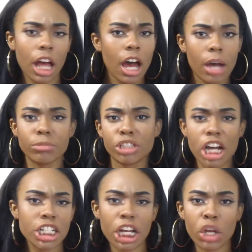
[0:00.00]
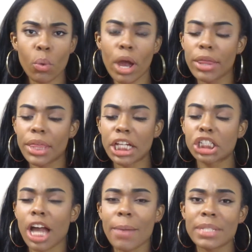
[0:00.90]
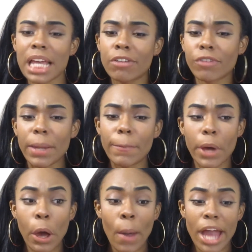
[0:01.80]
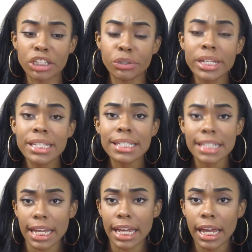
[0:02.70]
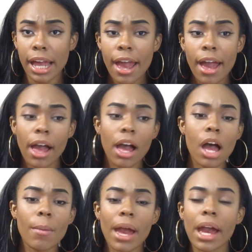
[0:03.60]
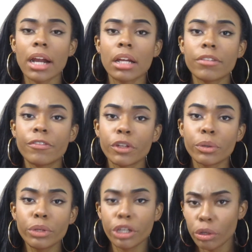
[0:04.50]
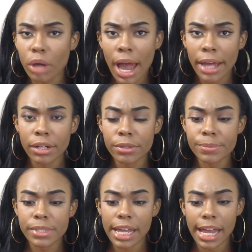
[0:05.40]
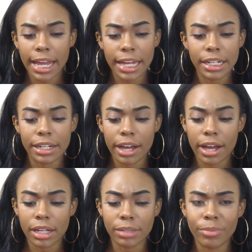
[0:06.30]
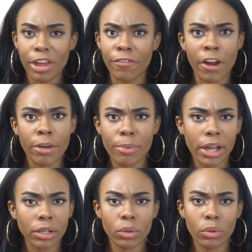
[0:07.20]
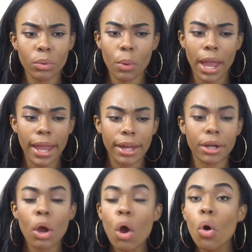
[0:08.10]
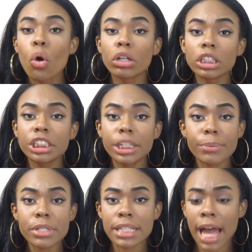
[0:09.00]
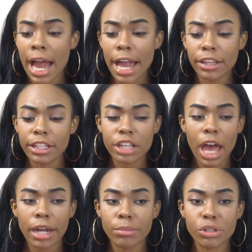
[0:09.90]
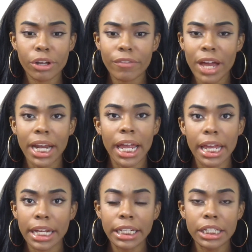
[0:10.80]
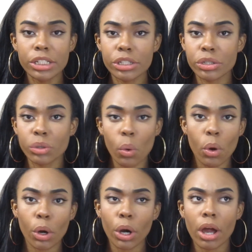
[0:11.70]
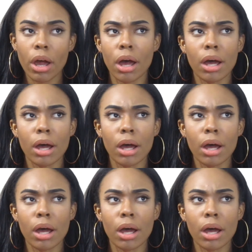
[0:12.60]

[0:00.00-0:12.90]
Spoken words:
judge anyone that shops in rainbow. As you can see, I got a few cute items and they're very practical and on the cheaper side. These are items you can find at any store,